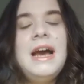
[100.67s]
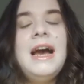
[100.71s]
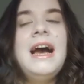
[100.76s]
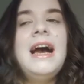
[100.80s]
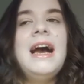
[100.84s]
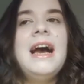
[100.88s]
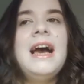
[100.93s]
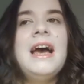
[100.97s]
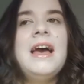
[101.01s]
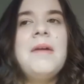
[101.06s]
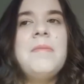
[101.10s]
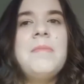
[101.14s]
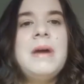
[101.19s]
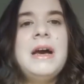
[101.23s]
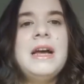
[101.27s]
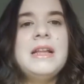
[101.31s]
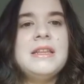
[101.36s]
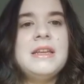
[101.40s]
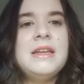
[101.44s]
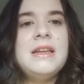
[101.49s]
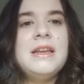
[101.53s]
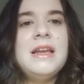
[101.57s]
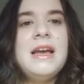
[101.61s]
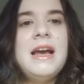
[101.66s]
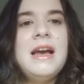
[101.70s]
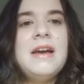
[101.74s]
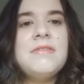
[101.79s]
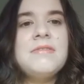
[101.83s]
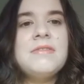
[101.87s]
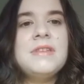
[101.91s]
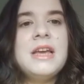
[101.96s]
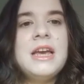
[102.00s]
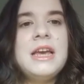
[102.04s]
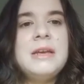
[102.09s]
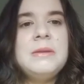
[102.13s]
I didn't
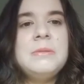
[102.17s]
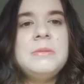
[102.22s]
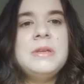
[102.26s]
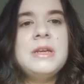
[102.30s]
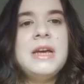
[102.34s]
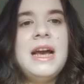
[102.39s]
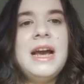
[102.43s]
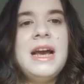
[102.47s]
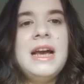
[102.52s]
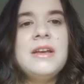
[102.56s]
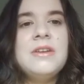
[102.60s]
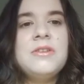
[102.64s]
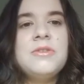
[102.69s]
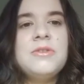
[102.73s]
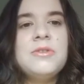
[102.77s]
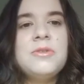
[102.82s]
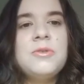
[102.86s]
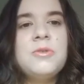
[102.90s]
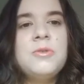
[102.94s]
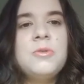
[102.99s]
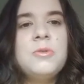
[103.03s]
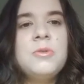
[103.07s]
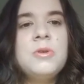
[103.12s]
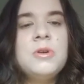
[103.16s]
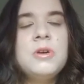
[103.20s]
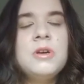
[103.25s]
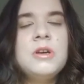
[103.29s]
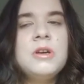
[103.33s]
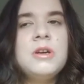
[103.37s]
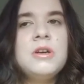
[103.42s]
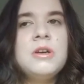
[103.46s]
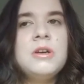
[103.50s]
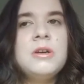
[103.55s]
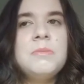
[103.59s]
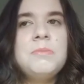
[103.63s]
have time to actually
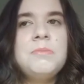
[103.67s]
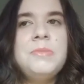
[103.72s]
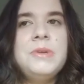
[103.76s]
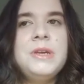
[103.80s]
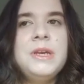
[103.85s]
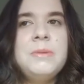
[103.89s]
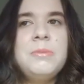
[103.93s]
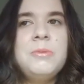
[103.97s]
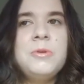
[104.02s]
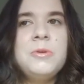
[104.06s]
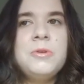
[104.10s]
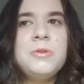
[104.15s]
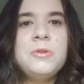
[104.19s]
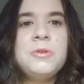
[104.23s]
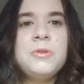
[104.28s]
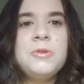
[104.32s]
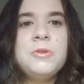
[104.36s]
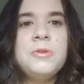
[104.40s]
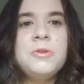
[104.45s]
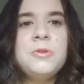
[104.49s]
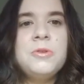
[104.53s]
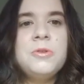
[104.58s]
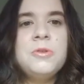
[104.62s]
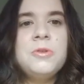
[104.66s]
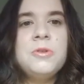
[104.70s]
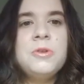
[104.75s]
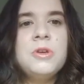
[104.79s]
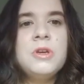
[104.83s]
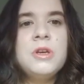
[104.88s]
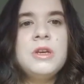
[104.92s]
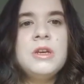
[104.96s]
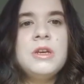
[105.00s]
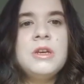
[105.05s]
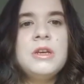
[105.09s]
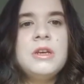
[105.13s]
be able to
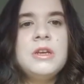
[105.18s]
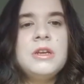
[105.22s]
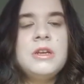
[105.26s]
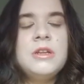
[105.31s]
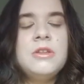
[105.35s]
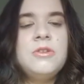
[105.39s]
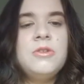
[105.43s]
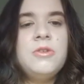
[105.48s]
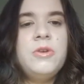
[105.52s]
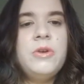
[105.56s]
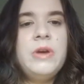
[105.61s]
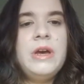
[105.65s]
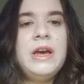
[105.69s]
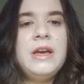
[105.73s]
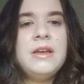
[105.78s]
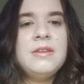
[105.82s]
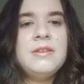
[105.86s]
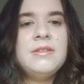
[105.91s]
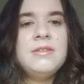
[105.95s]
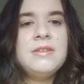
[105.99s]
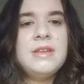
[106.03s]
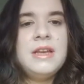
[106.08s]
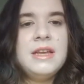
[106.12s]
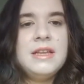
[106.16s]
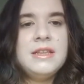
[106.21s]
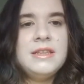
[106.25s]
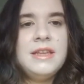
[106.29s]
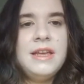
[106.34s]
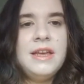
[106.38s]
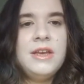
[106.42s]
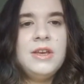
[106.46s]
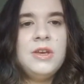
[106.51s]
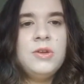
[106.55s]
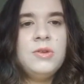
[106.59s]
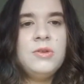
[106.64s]
do a sit
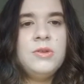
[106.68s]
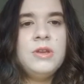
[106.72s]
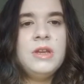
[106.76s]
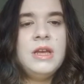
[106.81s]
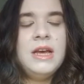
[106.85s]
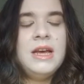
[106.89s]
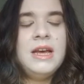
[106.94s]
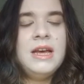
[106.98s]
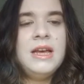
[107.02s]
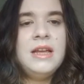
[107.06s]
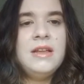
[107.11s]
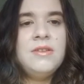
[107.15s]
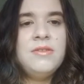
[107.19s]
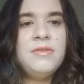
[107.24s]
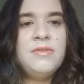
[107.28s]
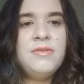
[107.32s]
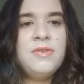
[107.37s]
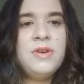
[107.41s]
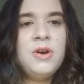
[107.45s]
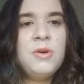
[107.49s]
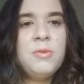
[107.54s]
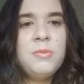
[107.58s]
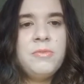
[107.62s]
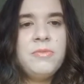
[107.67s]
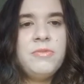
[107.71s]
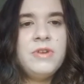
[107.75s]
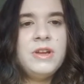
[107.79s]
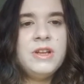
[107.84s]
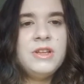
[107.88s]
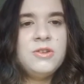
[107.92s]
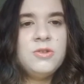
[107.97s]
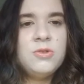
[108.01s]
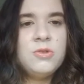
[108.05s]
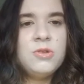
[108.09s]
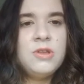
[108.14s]
down and film
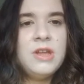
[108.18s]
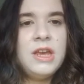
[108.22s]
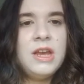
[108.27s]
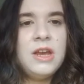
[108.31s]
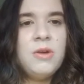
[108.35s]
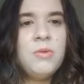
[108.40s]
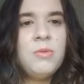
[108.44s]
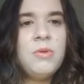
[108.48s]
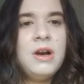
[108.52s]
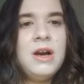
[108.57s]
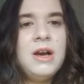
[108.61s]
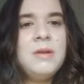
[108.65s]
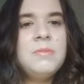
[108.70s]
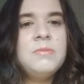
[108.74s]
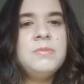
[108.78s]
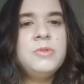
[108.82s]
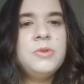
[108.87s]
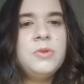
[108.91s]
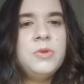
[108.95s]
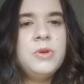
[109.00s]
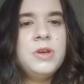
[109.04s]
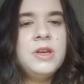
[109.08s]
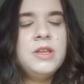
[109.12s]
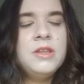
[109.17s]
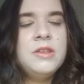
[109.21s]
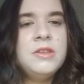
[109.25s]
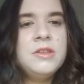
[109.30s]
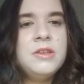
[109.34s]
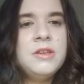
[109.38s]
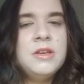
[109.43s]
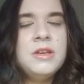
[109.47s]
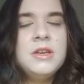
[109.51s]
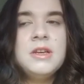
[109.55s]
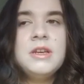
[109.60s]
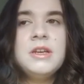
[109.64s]
video like what I'm
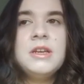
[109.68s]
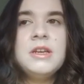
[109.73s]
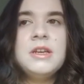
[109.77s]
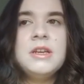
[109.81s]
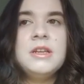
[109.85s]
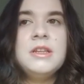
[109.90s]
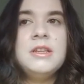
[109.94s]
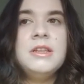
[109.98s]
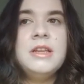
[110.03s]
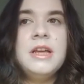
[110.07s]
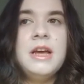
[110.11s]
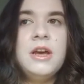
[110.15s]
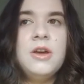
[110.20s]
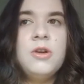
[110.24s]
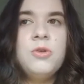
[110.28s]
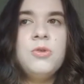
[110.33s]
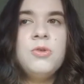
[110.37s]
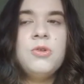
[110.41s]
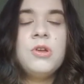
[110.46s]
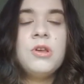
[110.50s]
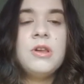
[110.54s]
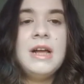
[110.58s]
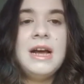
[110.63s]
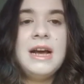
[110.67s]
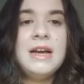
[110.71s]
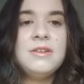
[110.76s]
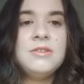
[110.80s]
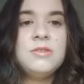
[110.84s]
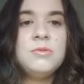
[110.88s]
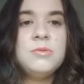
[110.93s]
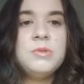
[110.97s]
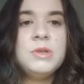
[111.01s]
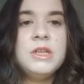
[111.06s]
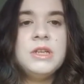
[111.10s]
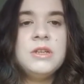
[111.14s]
doing now
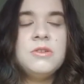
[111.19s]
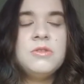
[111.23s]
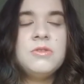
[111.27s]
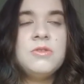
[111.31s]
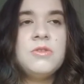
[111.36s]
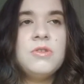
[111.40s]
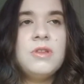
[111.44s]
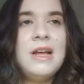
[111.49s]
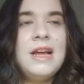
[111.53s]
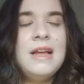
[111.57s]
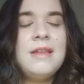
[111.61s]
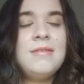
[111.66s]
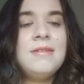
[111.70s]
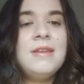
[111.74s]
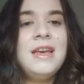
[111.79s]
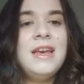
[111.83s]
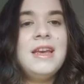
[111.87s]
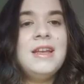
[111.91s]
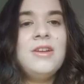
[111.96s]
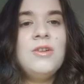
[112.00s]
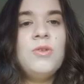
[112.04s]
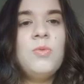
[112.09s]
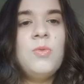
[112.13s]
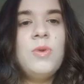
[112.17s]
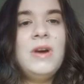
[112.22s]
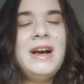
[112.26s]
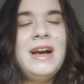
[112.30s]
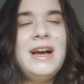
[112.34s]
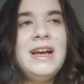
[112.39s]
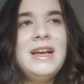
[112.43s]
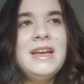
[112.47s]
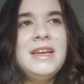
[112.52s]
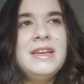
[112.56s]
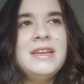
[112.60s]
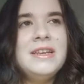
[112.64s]
last week, so that's kind of
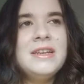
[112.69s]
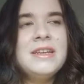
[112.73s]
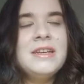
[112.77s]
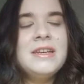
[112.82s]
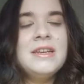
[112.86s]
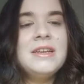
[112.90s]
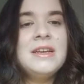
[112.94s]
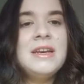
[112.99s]
why